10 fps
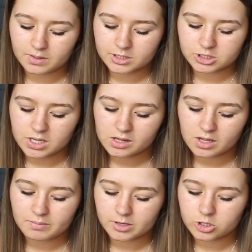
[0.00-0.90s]
It just has
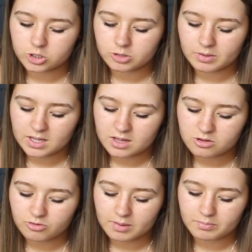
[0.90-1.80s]
like my YouTube and
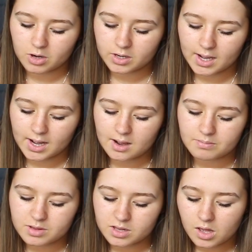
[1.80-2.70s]
Instagram kind of
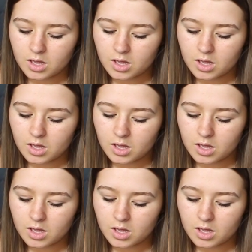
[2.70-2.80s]
apps.